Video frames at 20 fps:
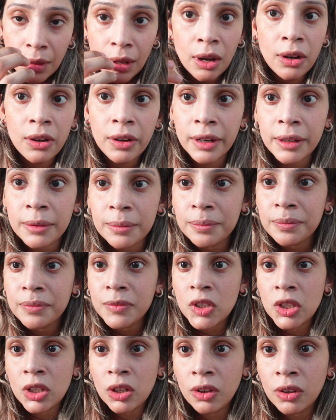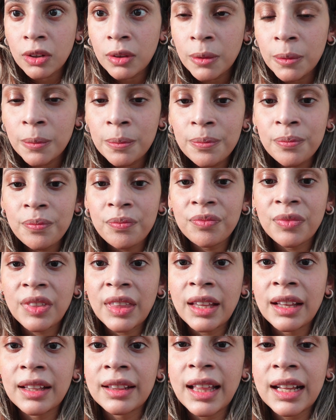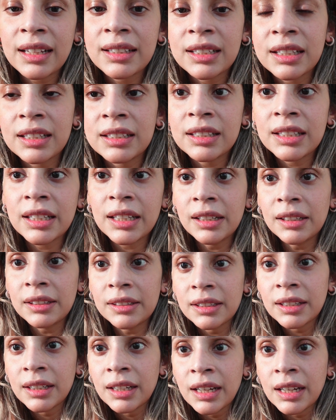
Alright, so that's concealed.